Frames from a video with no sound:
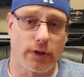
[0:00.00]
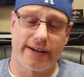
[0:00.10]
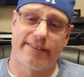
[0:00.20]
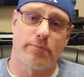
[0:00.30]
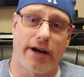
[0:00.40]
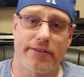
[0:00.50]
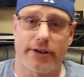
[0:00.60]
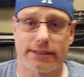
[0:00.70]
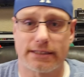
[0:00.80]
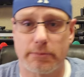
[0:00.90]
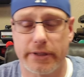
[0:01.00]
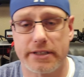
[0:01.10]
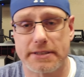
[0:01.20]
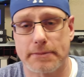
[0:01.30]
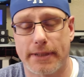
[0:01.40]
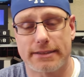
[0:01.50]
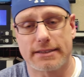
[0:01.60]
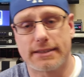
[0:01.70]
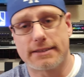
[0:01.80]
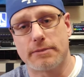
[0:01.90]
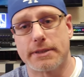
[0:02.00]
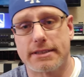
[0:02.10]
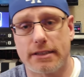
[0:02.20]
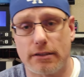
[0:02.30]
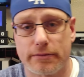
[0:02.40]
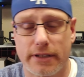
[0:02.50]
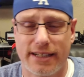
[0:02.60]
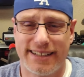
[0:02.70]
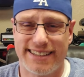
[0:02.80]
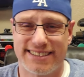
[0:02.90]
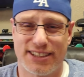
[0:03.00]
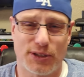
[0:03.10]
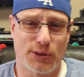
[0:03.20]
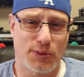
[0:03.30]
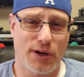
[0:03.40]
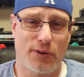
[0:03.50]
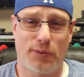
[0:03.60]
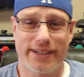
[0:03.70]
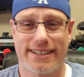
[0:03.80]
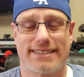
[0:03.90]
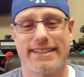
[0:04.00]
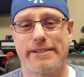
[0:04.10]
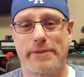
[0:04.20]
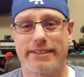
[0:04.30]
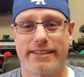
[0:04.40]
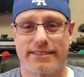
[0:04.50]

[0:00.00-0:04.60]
where I give my thoughts and opinions about the system itself. So what can I say about the